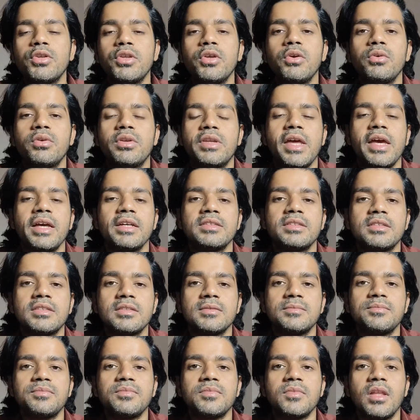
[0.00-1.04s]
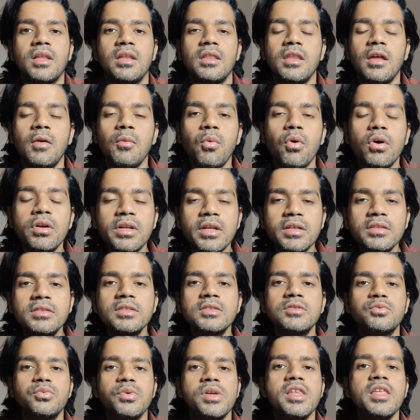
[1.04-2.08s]
your text. Now what does
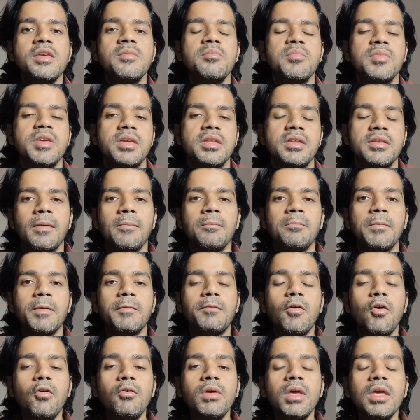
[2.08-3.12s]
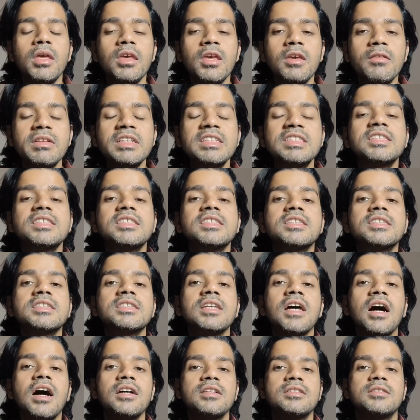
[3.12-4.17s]
this really mean? Before we even
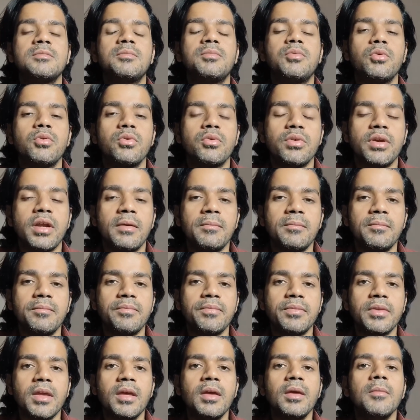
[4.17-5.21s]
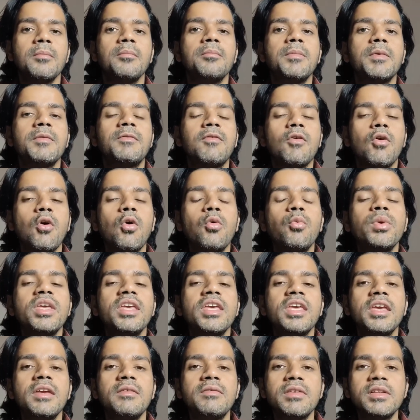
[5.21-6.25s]
start the program, before we
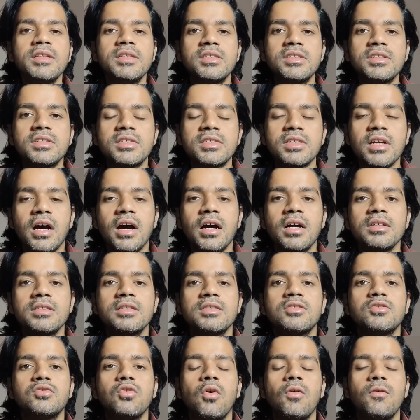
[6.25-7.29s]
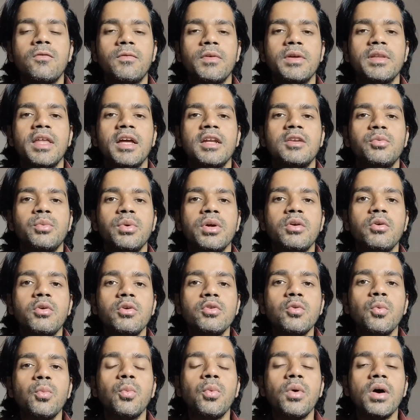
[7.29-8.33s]
even start the software that we're going
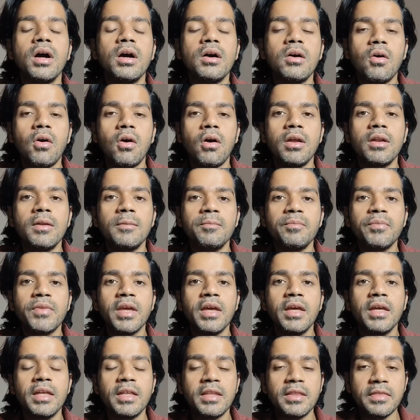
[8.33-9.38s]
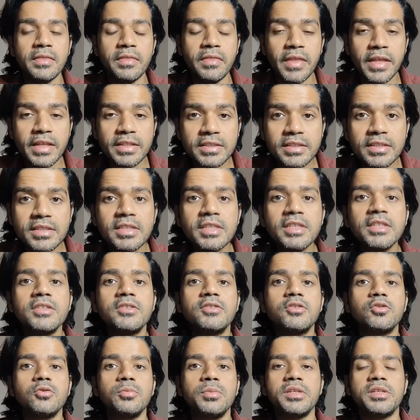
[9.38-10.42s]
to work on, this needs
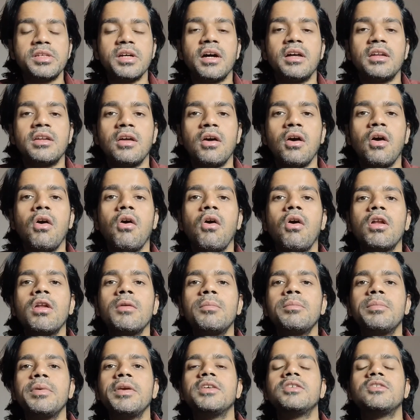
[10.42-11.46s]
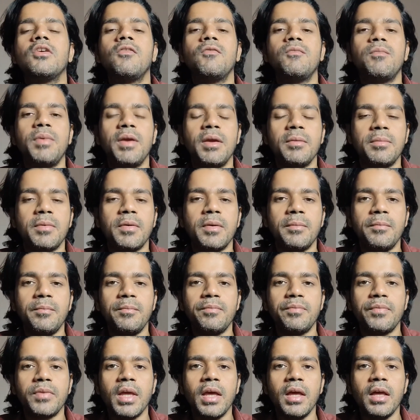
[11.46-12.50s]
to be done on a piece of paper.
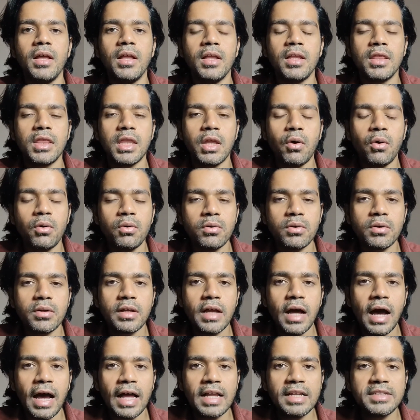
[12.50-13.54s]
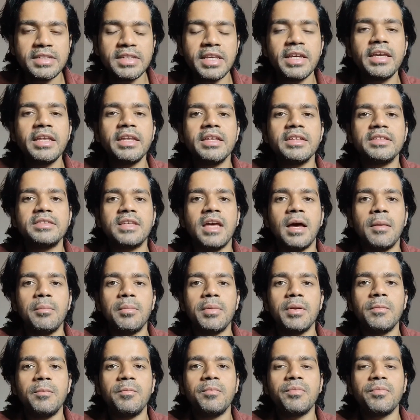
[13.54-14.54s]
Now I'll take an example.